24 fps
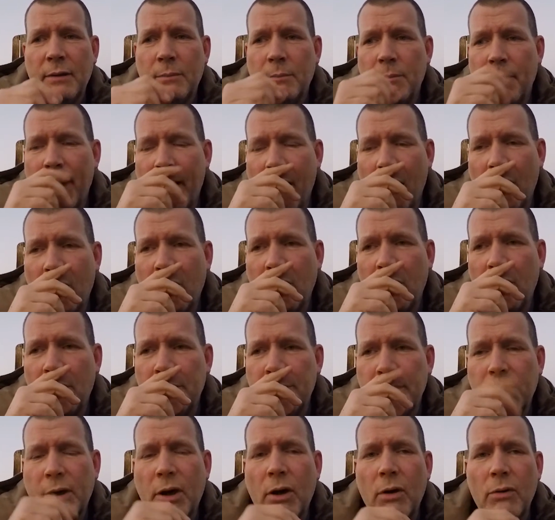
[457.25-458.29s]

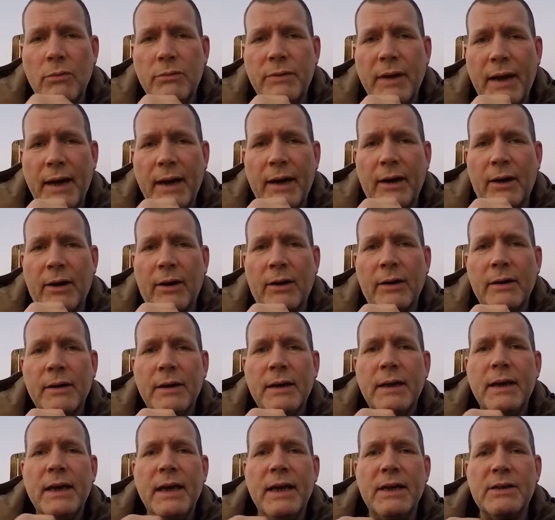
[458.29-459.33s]
Malcolm Coder
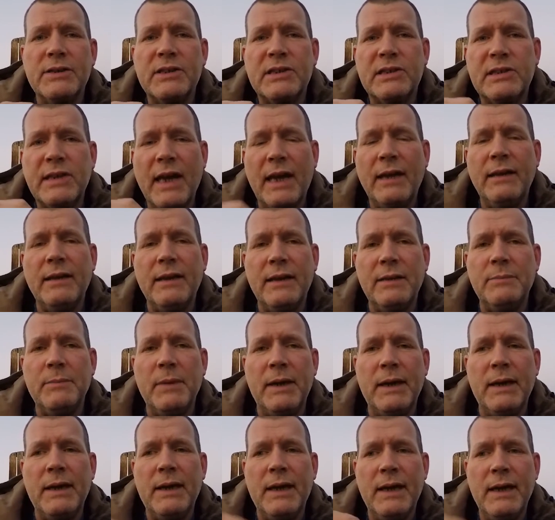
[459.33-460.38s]
is sending
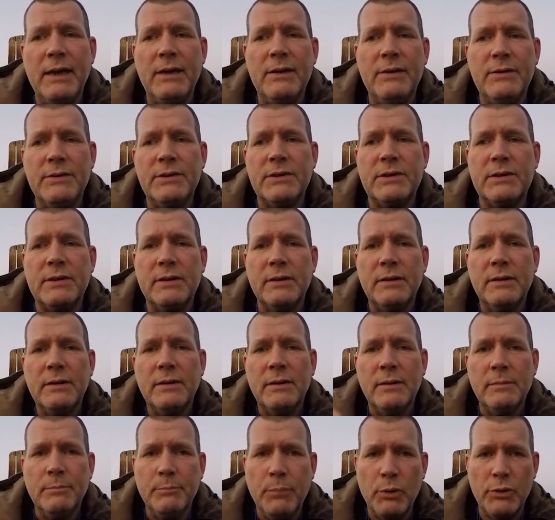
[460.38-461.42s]
me his
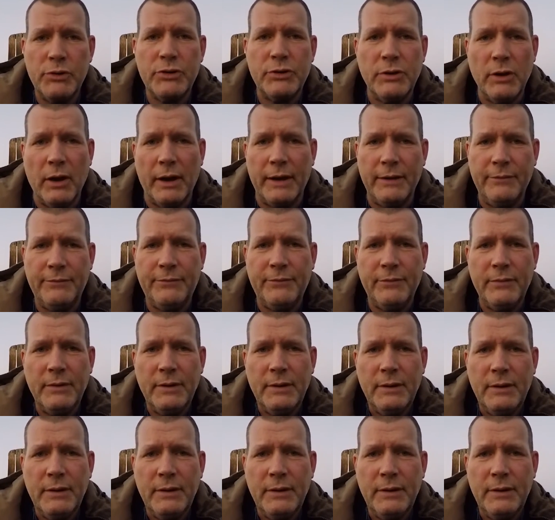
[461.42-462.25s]
bush knife,